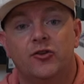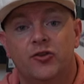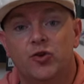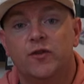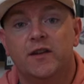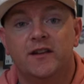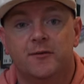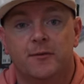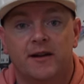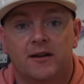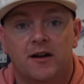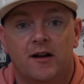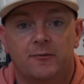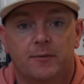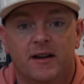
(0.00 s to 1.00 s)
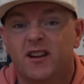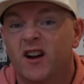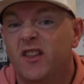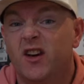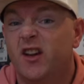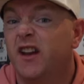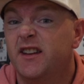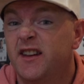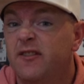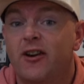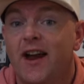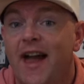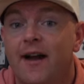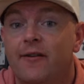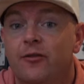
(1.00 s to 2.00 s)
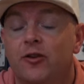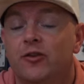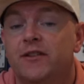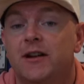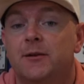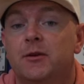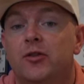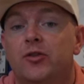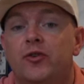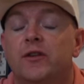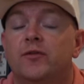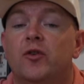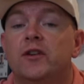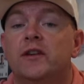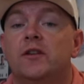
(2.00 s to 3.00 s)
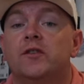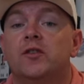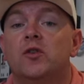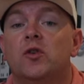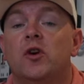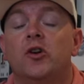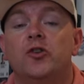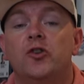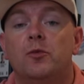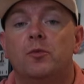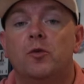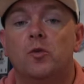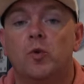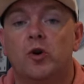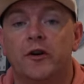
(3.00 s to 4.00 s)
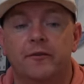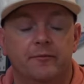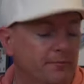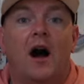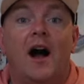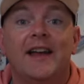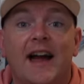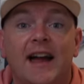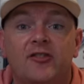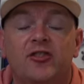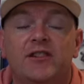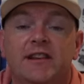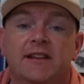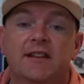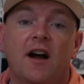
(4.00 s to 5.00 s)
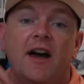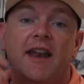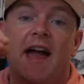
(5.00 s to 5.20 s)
are 2 things in my golf bag I thought I'd never have until about 3-4 years ago. Number one, I actually did not